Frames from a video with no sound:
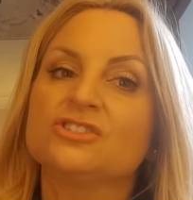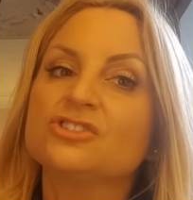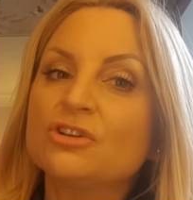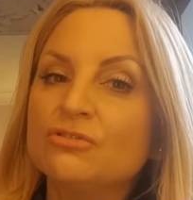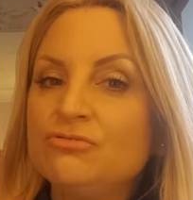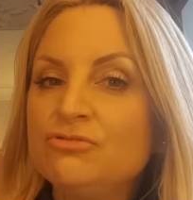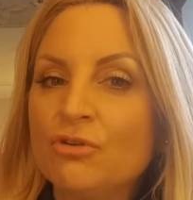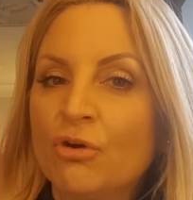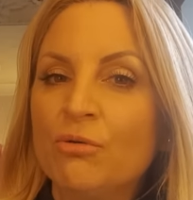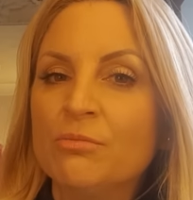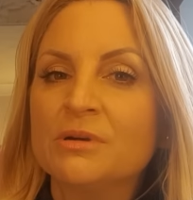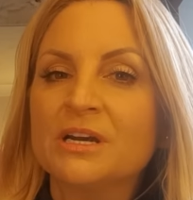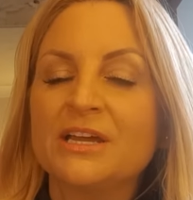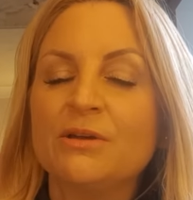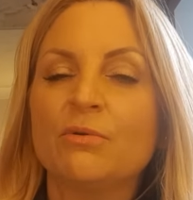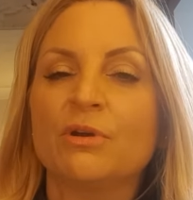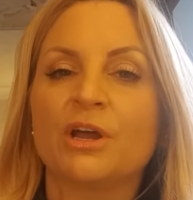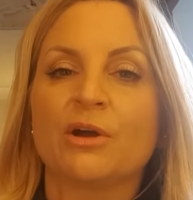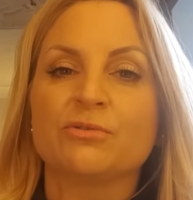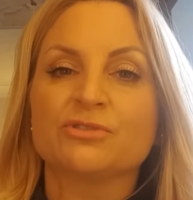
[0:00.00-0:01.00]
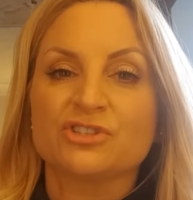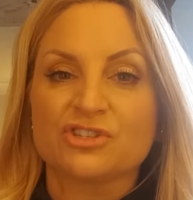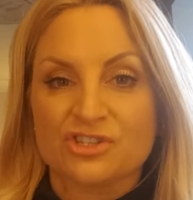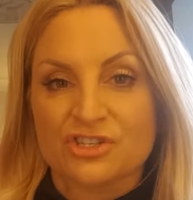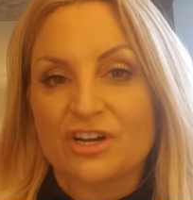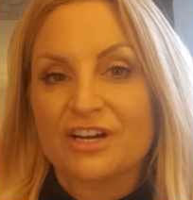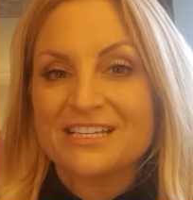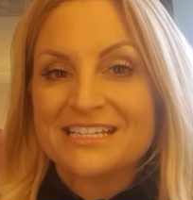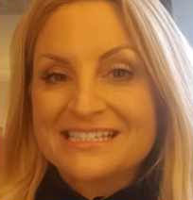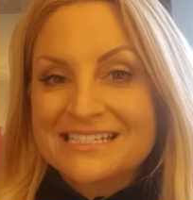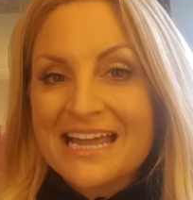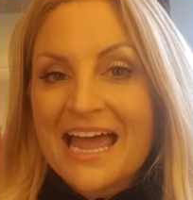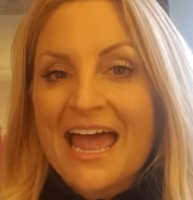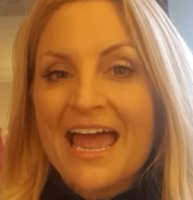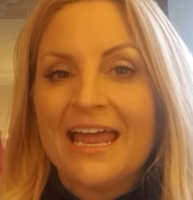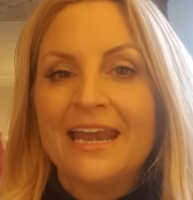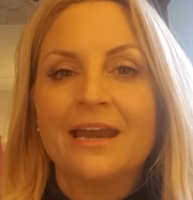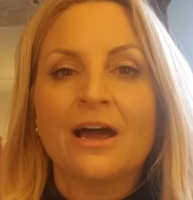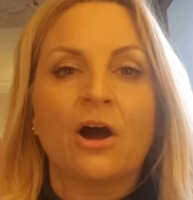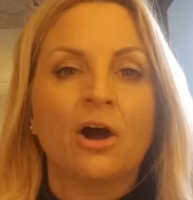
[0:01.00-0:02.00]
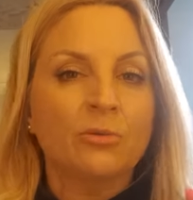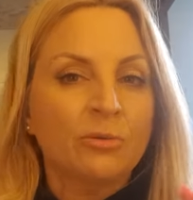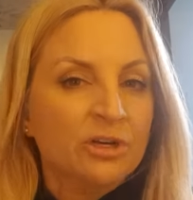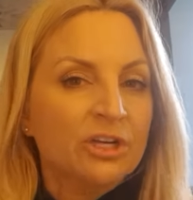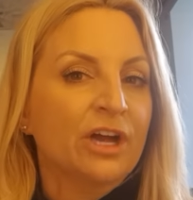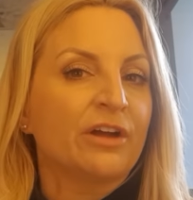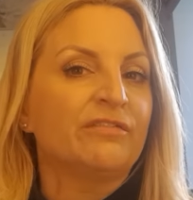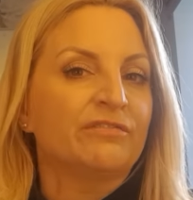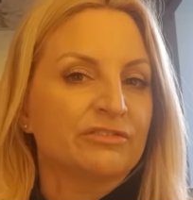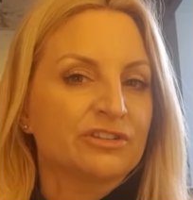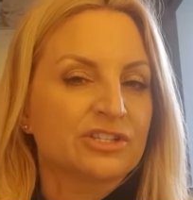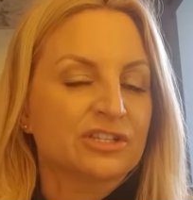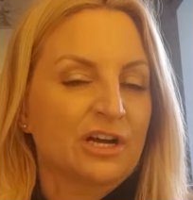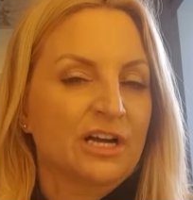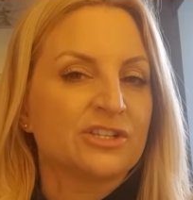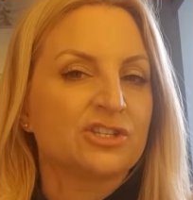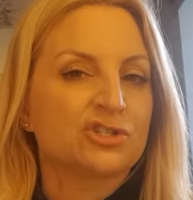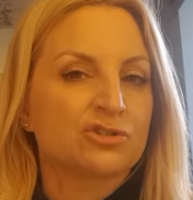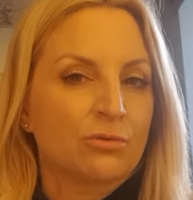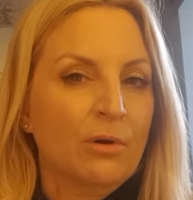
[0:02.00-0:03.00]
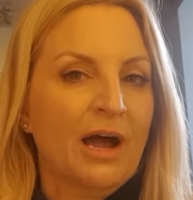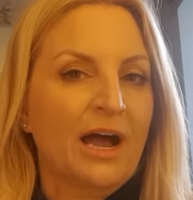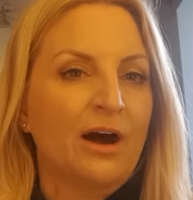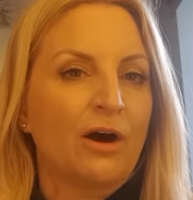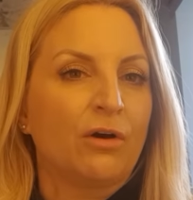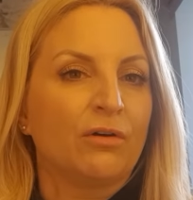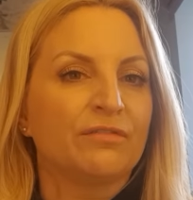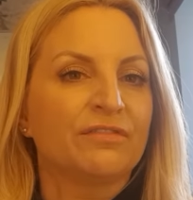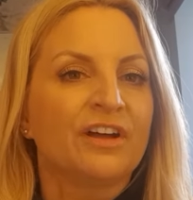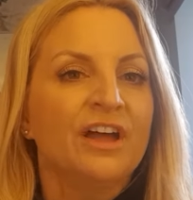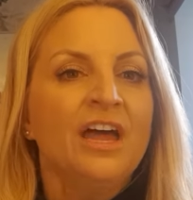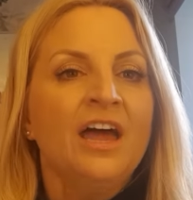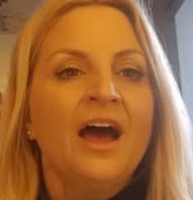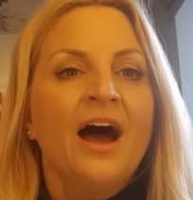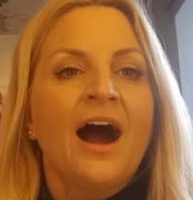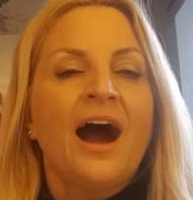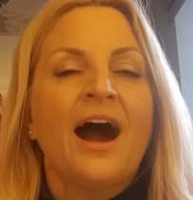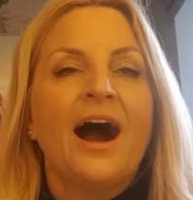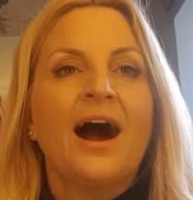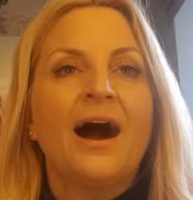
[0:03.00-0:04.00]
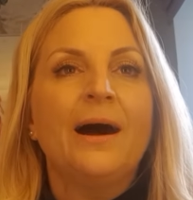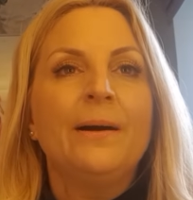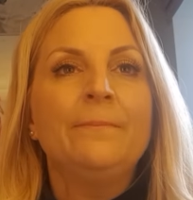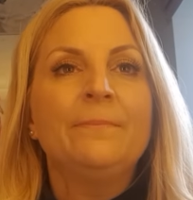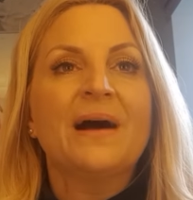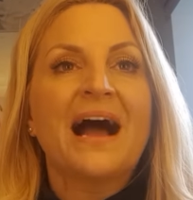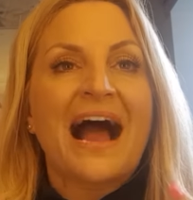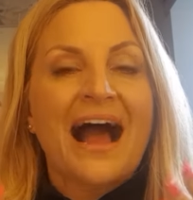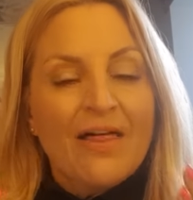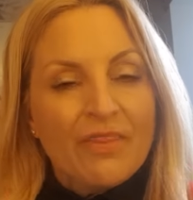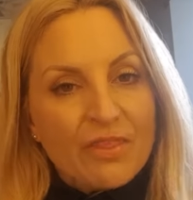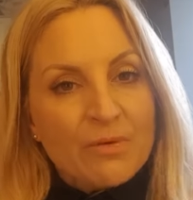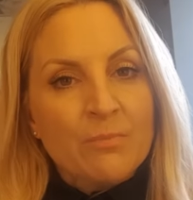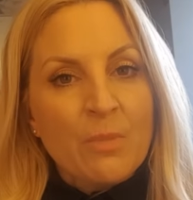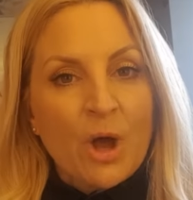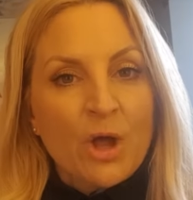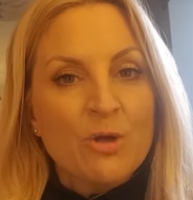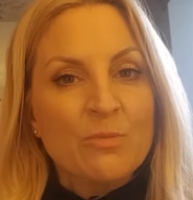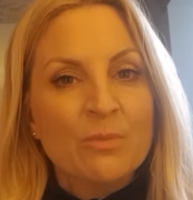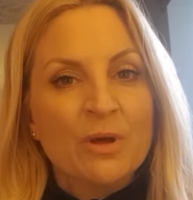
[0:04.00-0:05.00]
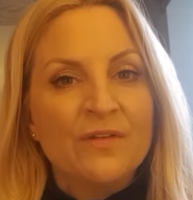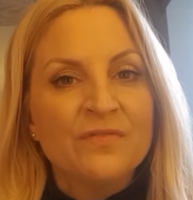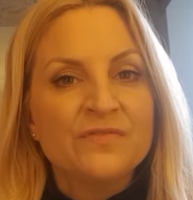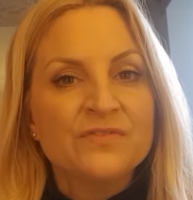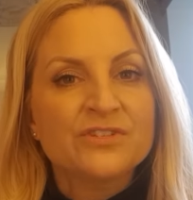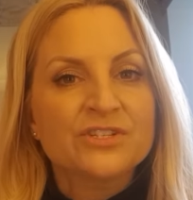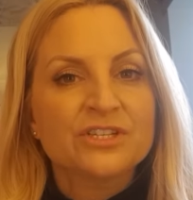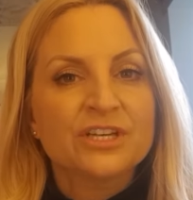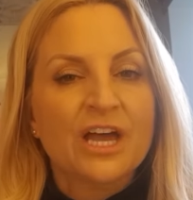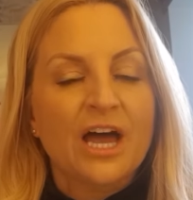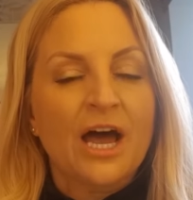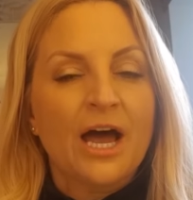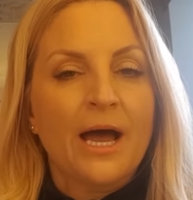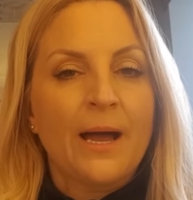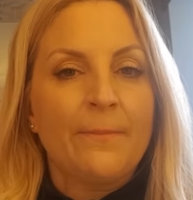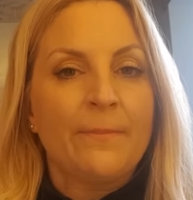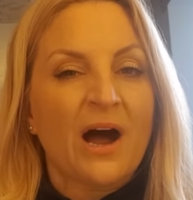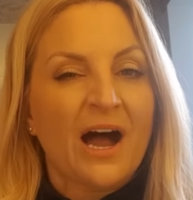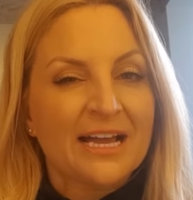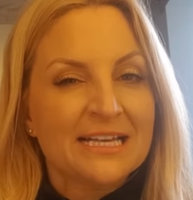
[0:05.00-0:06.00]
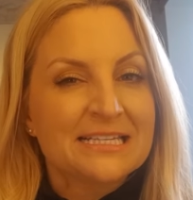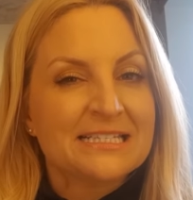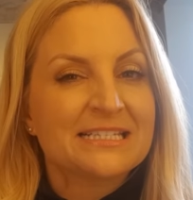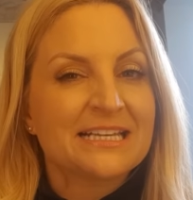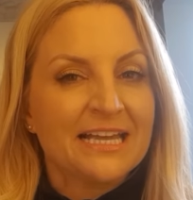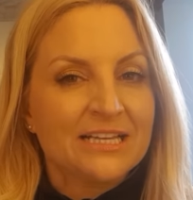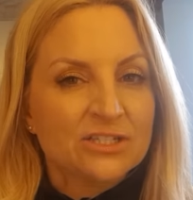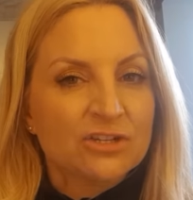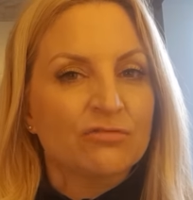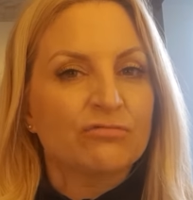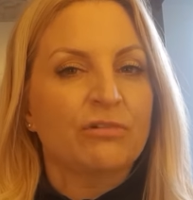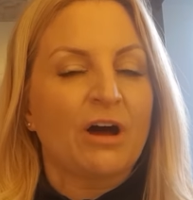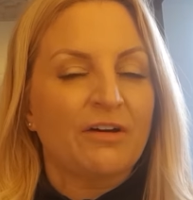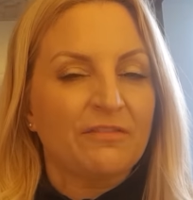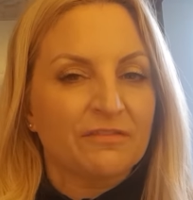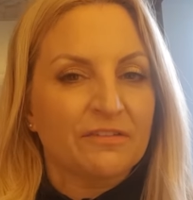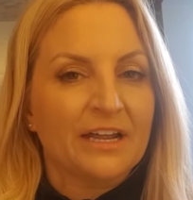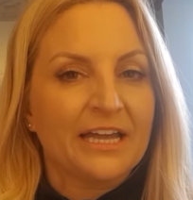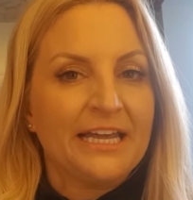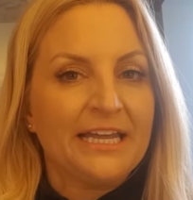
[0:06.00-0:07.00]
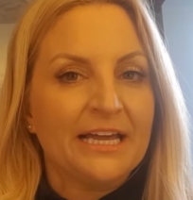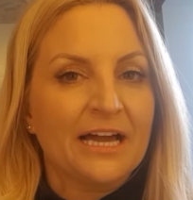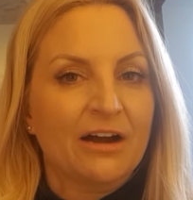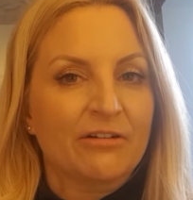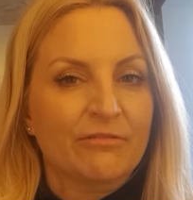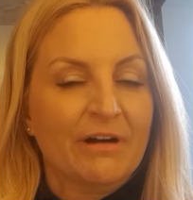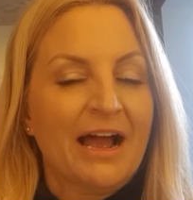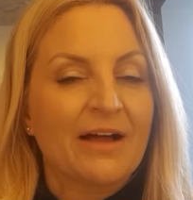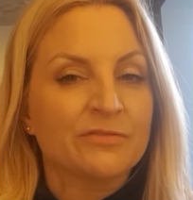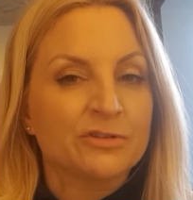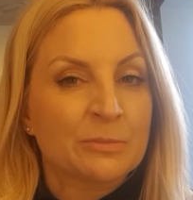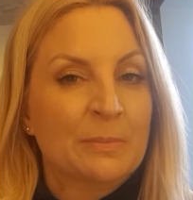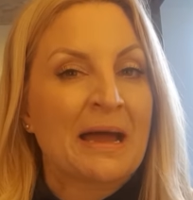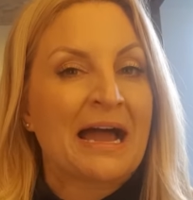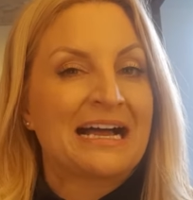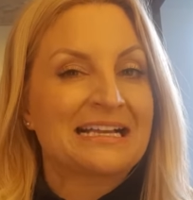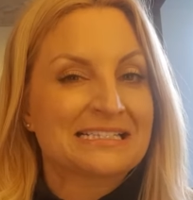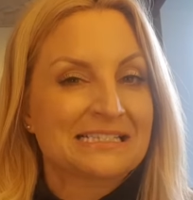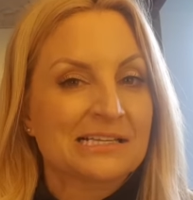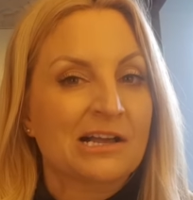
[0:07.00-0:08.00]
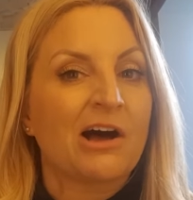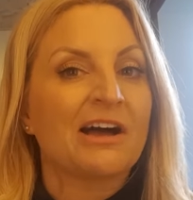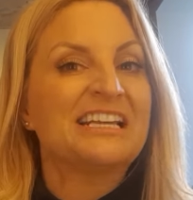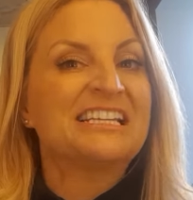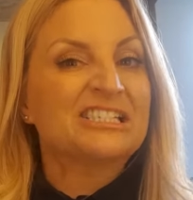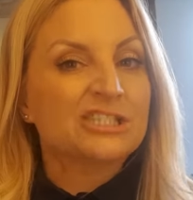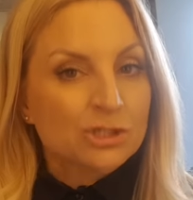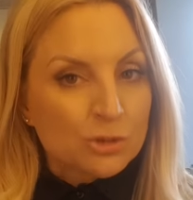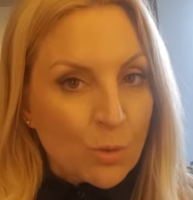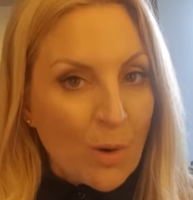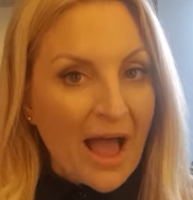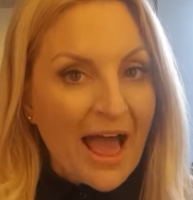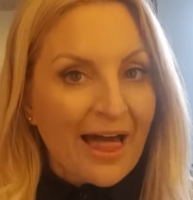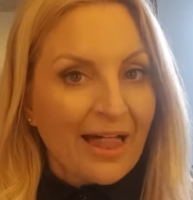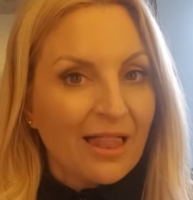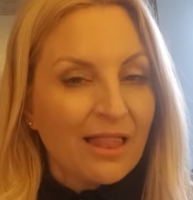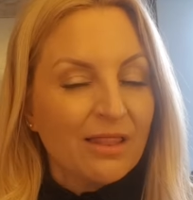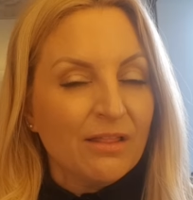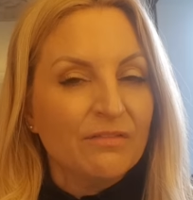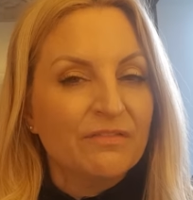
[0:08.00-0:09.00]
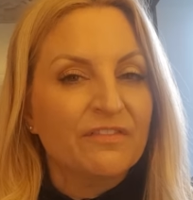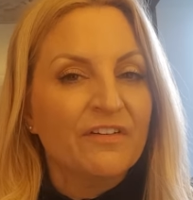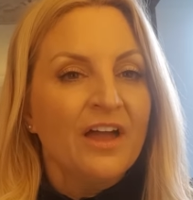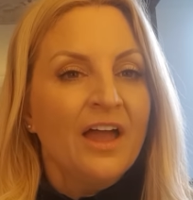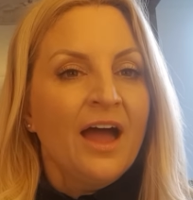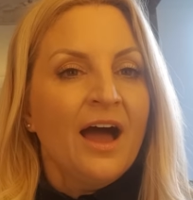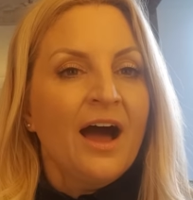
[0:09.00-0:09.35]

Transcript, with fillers: So, normally when I was a size 10, I would go for a size 12. Um, at the moment, um, I sit roughly around about a size 12.